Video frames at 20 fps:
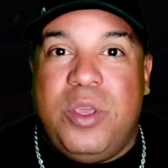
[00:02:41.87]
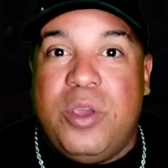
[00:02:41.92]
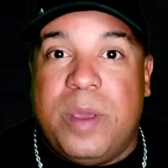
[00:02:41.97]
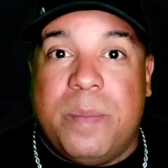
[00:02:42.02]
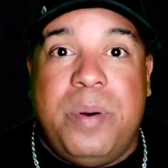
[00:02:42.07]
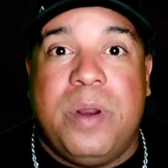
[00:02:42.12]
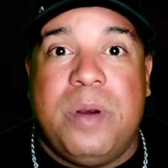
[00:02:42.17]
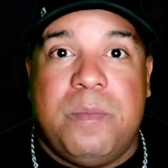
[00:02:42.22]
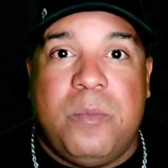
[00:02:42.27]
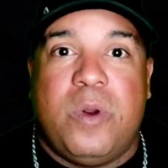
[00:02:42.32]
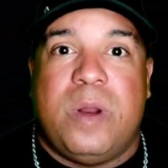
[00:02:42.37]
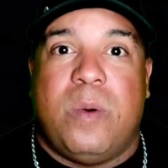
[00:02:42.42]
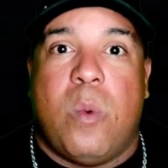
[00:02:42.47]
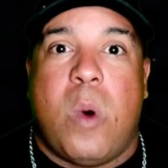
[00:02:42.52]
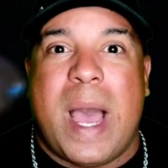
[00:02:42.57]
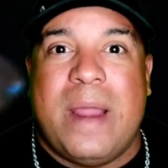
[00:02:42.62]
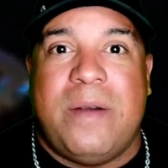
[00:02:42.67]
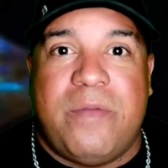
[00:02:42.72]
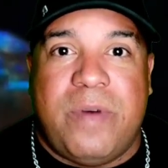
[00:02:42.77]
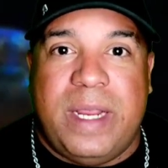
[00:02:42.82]
You can put them with a
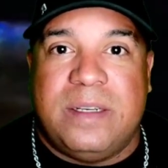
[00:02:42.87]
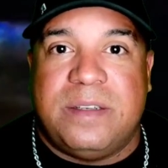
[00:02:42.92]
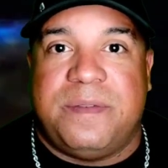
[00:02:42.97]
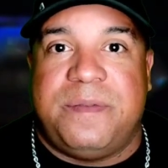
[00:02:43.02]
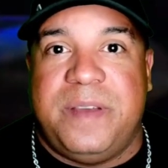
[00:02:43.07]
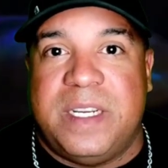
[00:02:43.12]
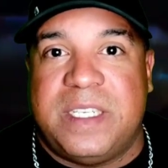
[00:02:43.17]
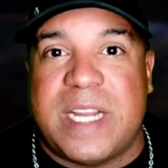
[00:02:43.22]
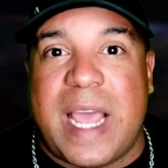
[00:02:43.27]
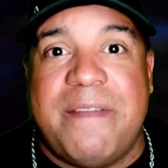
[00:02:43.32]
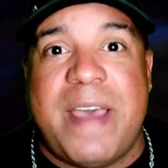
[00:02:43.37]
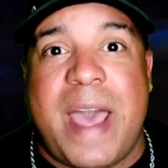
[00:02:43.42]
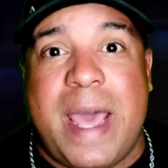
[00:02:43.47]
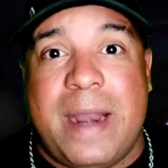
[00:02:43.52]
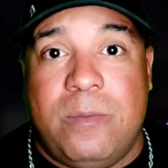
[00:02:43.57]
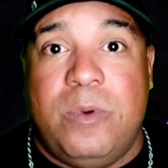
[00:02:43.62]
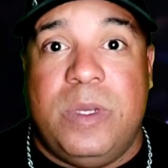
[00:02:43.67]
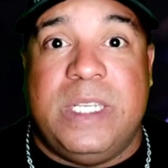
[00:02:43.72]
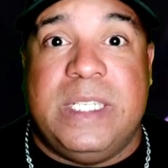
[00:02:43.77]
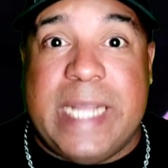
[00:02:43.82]
wide range of fish. I've
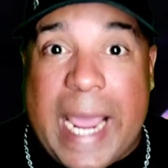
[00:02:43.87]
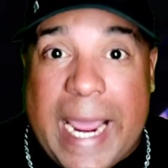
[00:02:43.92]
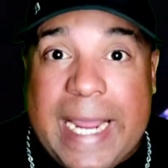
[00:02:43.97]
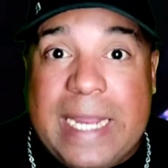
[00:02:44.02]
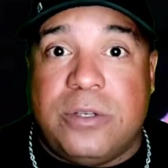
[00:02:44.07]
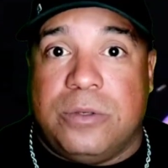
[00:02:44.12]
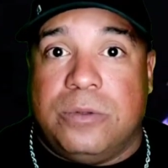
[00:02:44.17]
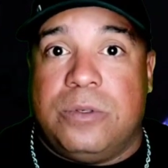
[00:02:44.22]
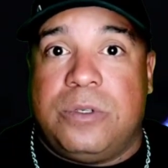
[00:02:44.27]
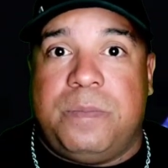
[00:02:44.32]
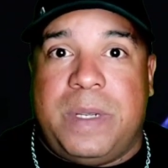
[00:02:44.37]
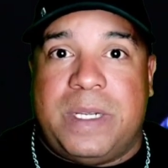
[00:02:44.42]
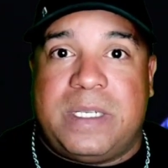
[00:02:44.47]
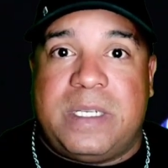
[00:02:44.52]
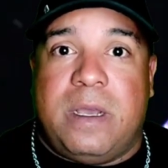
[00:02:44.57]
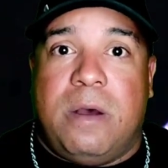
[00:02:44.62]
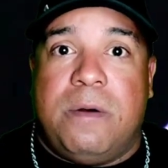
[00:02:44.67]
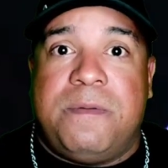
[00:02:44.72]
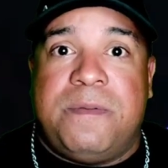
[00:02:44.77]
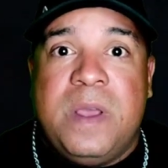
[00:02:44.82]
had them with angels
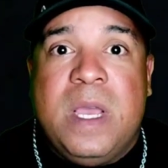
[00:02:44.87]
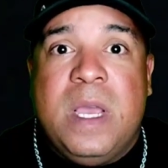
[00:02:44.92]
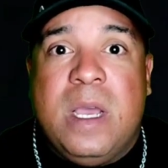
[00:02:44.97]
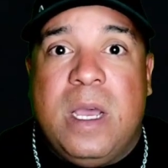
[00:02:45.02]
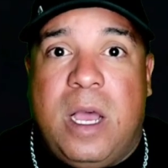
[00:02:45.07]
myself,